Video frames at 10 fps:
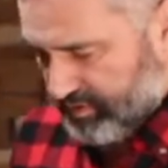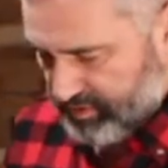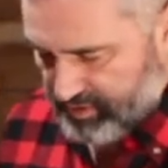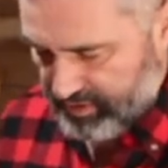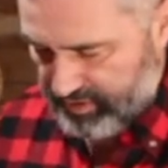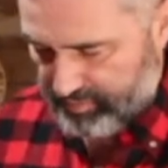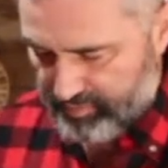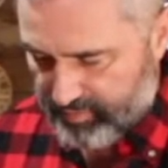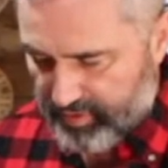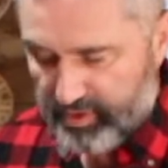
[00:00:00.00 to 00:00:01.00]
See the
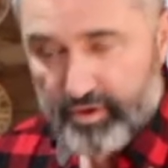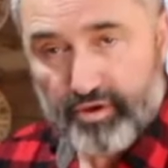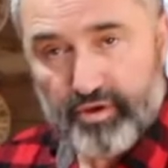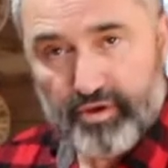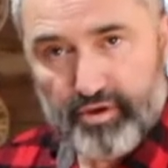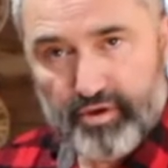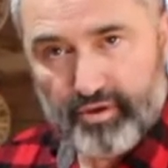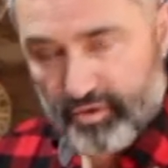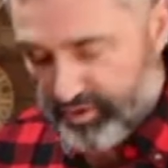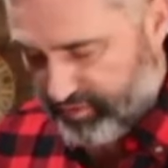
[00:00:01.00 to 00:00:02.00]

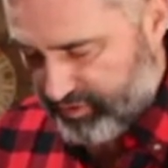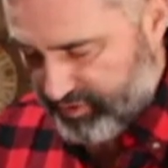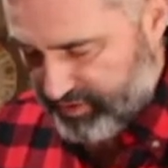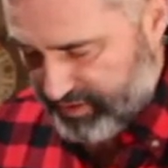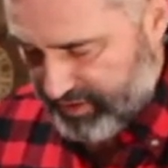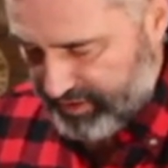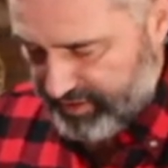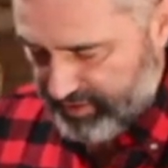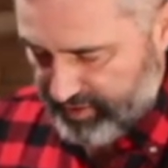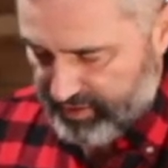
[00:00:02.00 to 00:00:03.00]
gorgeous fruit inside.
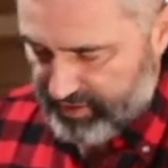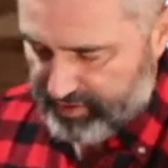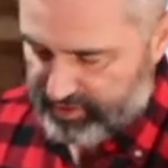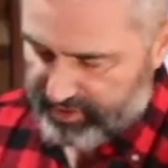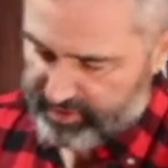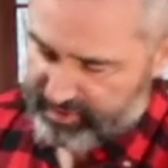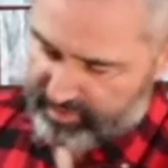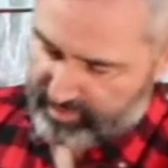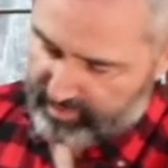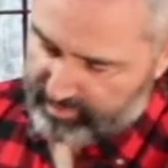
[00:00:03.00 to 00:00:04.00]
I
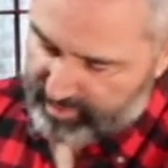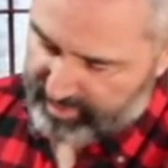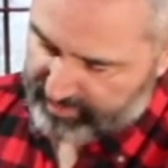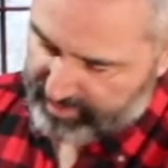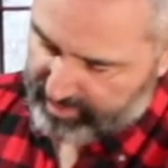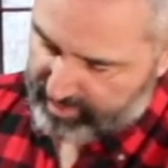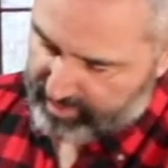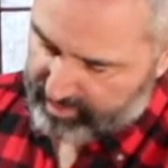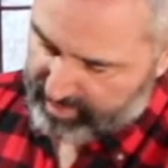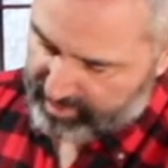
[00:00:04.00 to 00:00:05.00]
just run my
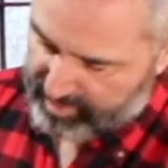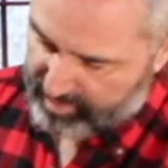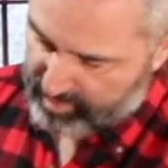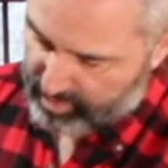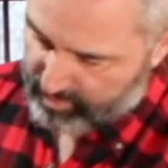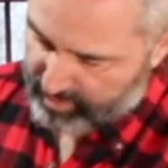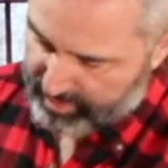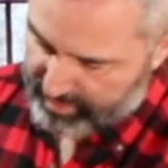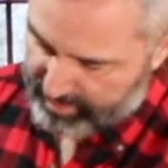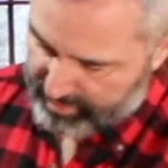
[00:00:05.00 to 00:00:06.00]
finger or my thumb over
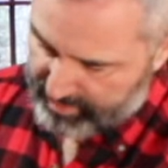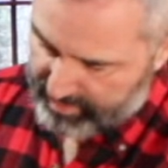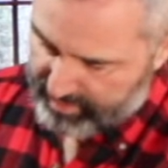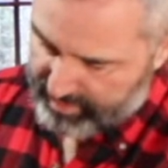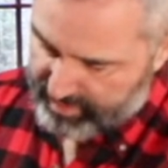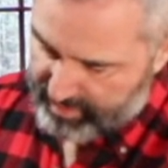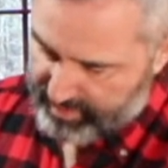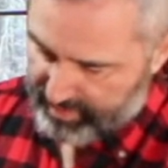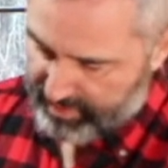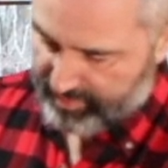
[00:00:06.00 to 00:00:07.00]
it
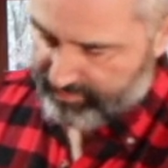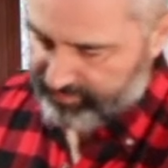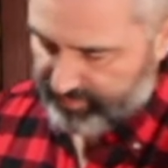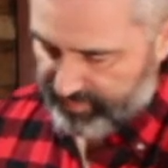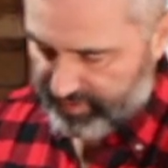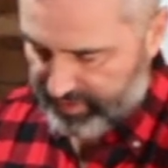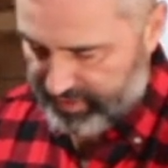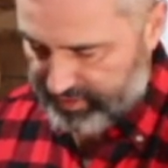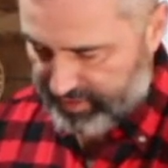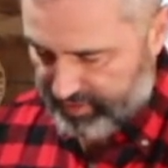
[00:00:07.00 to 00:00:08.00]
and
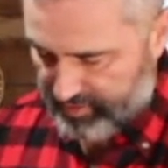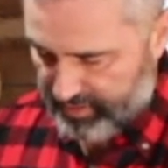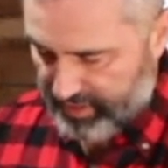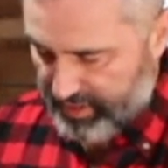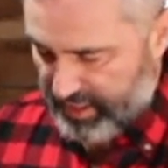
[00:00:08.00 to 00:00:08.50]
get that out of the way.